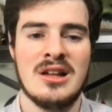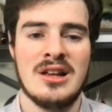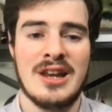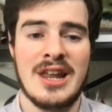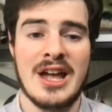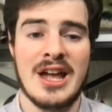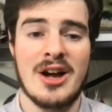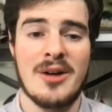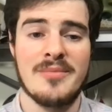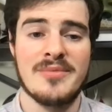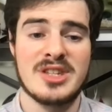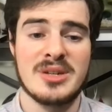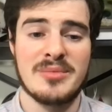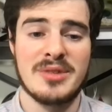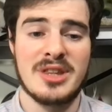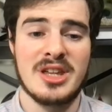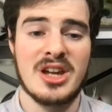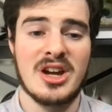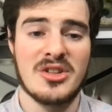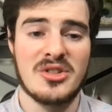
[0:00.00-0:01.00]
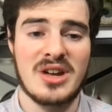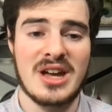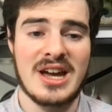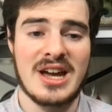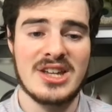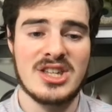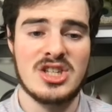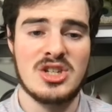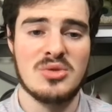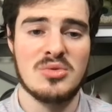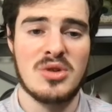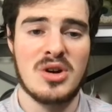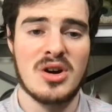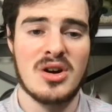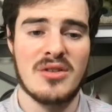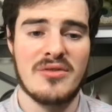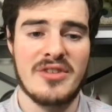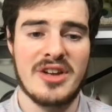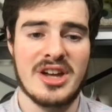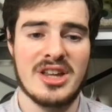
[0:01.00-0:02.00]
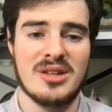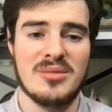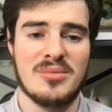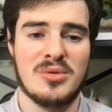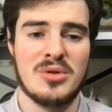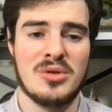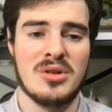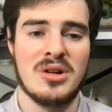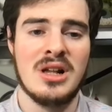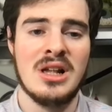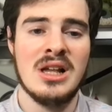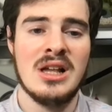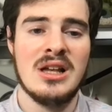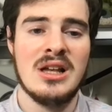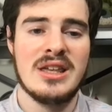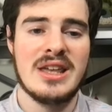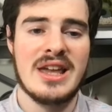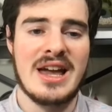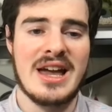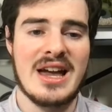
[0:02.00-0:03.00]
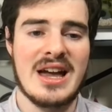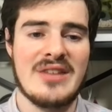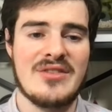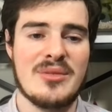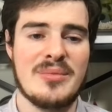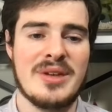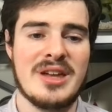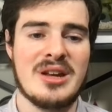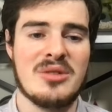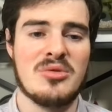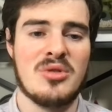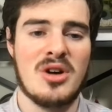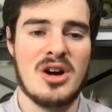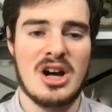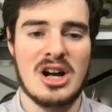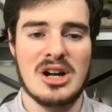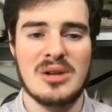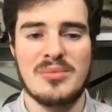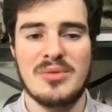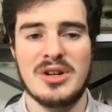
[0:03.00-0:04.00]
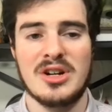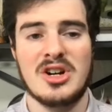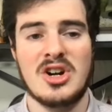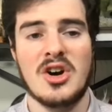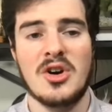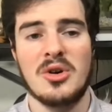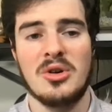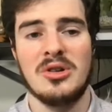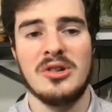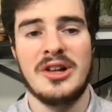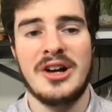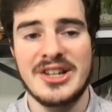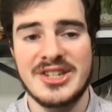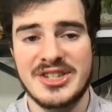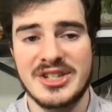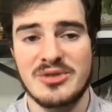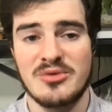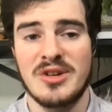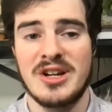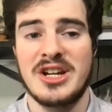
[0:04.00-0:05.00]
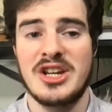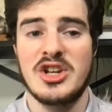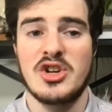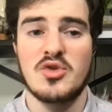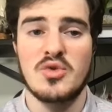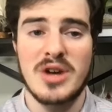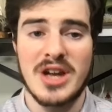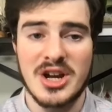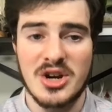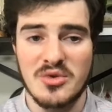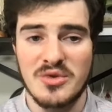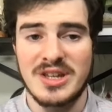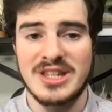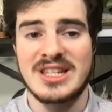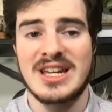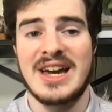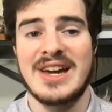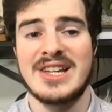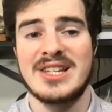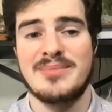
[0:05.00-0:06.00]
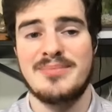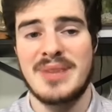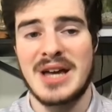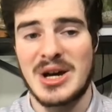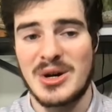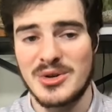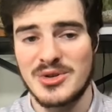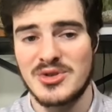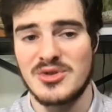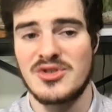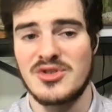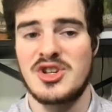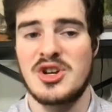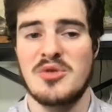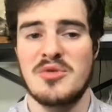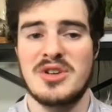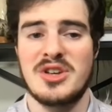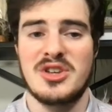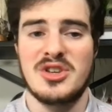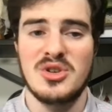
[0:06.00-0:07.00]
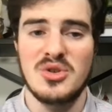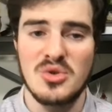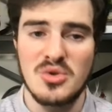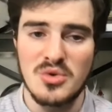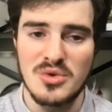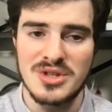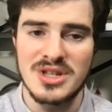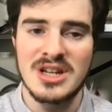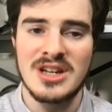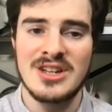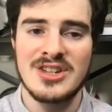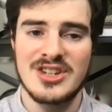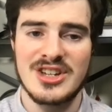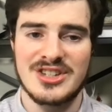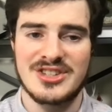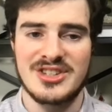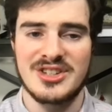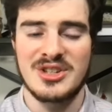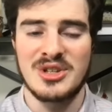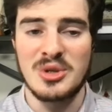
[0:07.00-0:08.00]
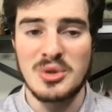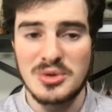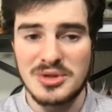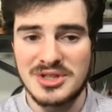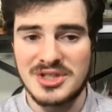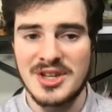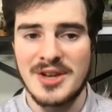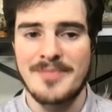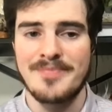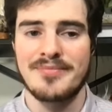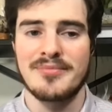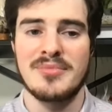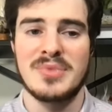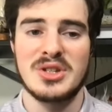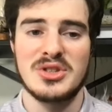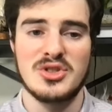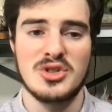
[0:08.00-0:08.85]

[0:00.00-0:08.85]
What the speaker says: Now, some of the other guys who are available, You have Emmanuel Ogba, Carl Lawson, Randy Gregory, Tyus Bowser, Jerry Hughes, Justin Houston, Bud